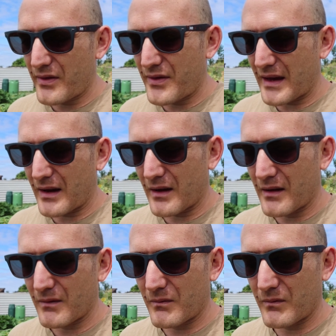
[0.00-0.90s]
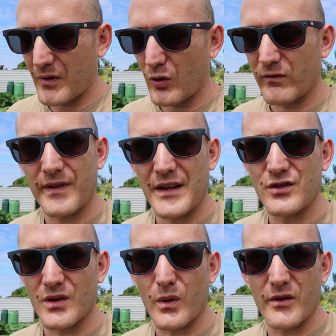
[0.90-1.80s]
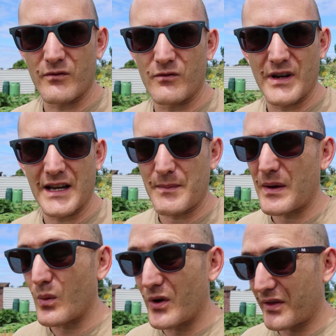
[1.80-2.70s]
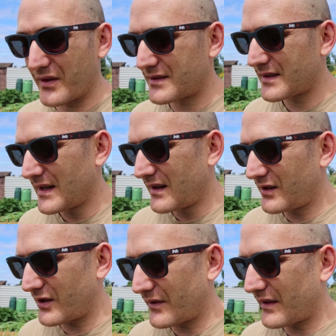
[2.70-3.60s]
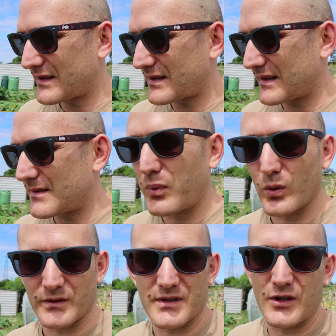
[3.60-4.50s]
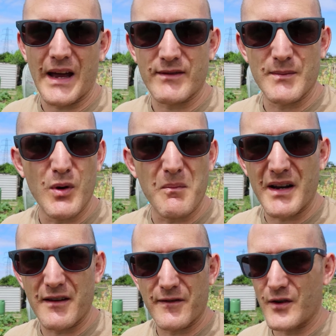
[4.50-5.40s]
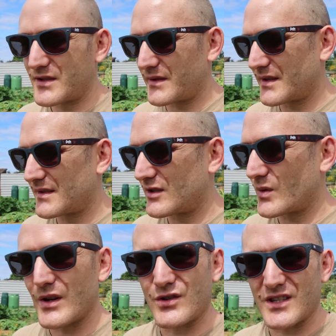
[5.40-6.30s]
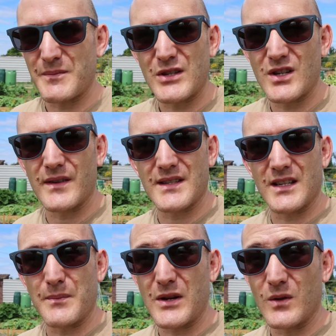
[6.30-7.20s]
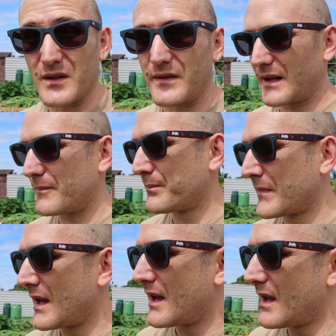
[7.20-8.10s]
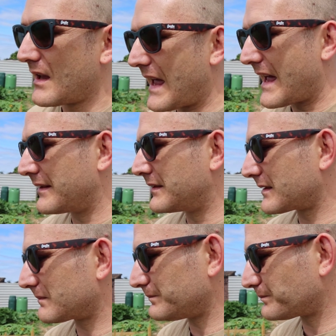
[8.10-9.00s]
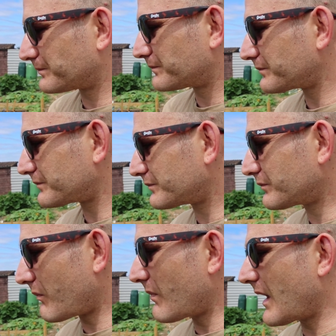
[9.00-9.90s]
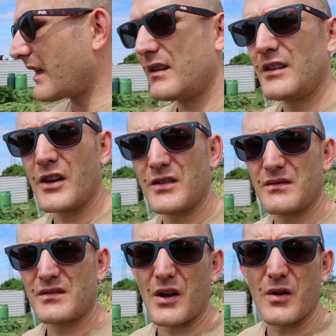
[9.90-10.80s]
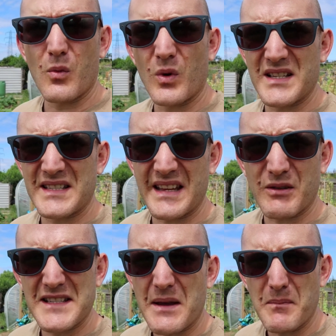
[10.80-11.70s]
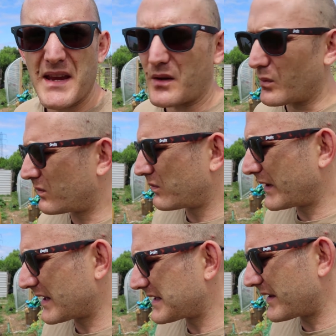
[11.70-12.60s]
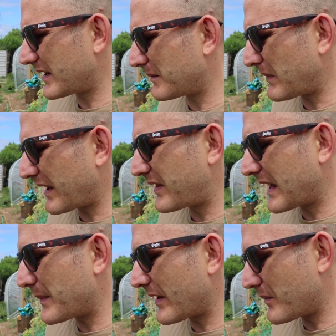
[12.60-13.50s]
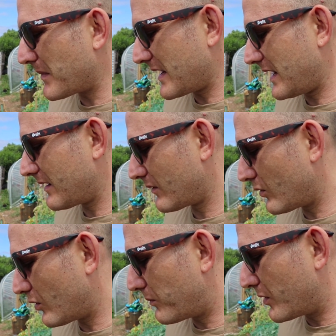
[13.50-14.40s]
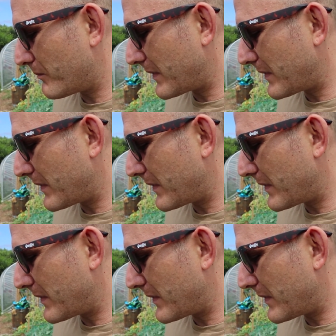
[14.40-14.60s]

thing, the whole venture won't really be worth it. You know, it's important. You have to put money first in this situation, especially if it's going to be your living. And you know, so what does that mean when I say that I think about the money, or put